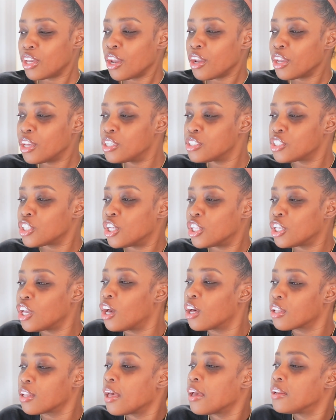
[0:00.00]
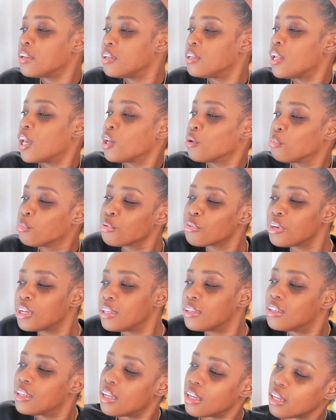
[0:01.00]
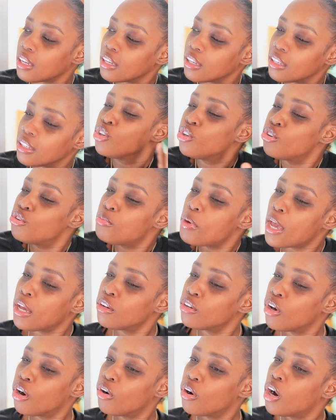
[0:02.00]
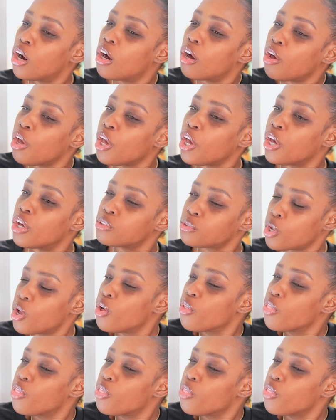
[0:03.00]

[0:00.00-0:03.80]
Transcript: There is a young lady named Brittany. You may know her as